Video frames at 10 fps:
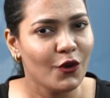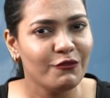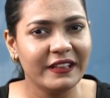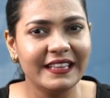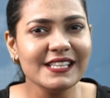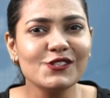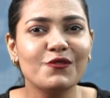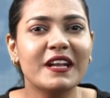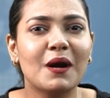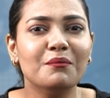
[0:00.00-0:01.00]
With this,
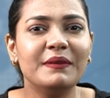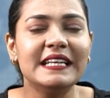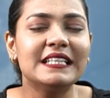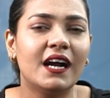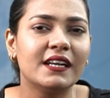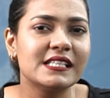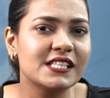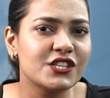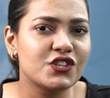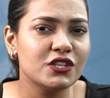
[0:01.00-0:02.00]
we complete our
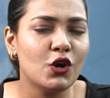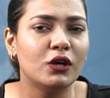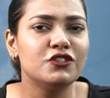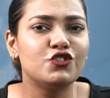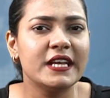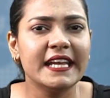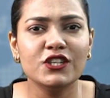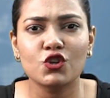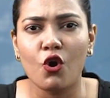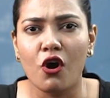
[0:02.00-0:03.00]
discussion on
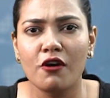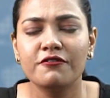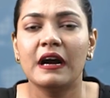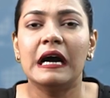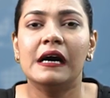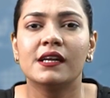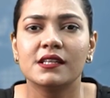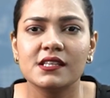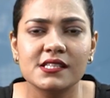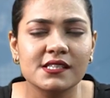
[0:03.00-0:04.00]
change of
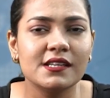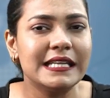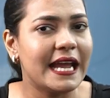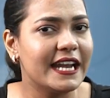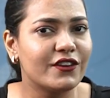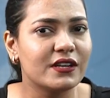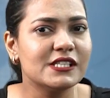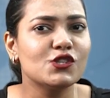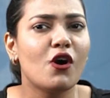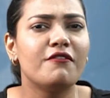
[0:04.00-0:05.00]
registered
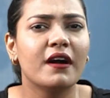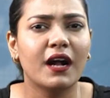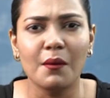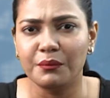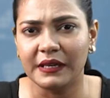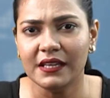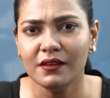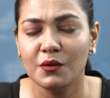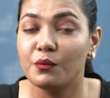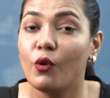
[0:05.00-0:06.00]
address of a company,
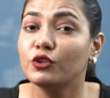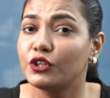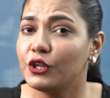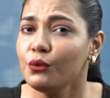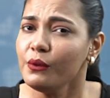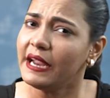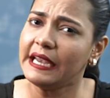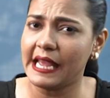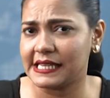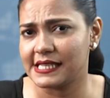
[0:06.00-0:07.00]
both new
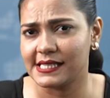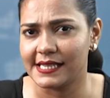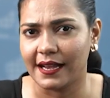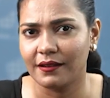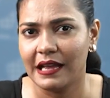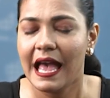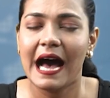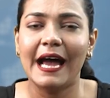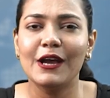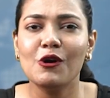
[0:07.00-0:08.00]
and existing.
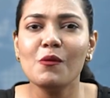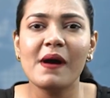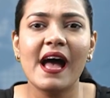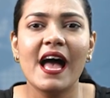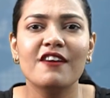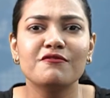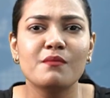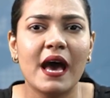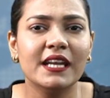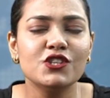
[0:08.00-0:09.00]
I hope I have
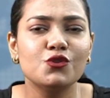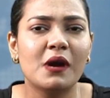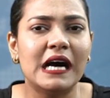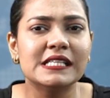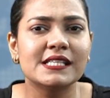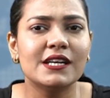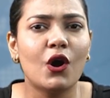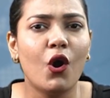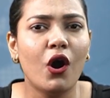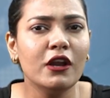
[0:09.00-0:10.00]
managed to answer
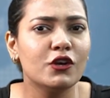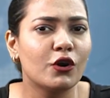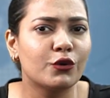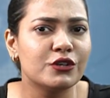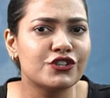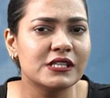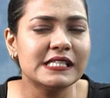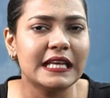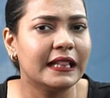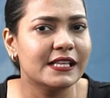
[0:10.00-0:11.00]
all your questions
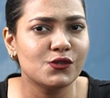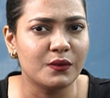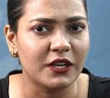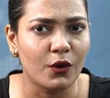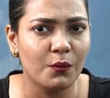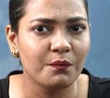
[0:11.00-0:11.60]
in this video.